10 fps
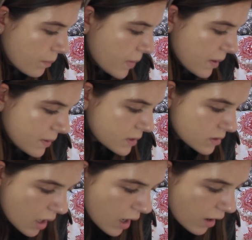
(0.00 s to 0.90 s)
baby
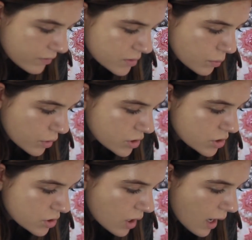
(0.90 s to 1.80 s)
soft,
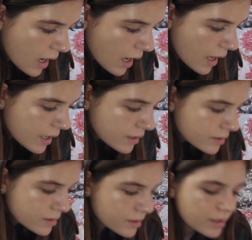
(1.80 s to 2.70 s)

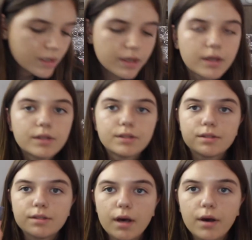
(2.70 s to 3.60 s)
moisturized.
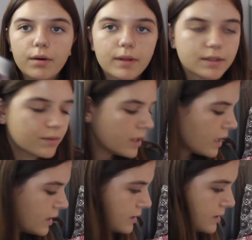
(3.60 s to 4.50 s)
So that's really
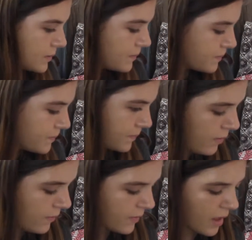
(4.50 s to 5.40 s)
nice.
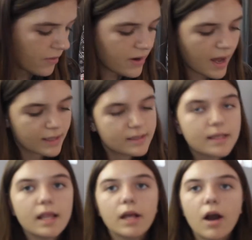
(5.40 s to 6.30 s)
The next
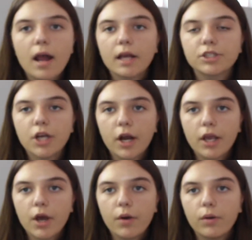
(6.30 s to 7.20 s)
thing that I got, I actually
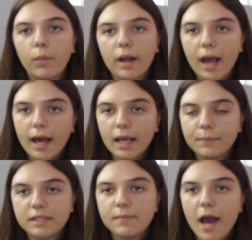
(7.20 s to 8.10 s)
already own. When I had
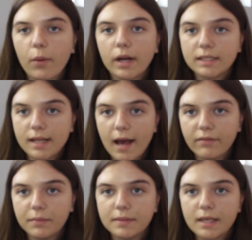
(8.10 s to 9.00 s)
Ipsy, back when I did
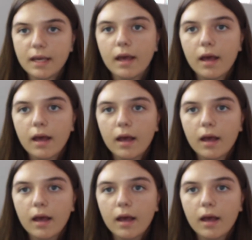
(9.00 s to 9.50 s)
have Ipsy,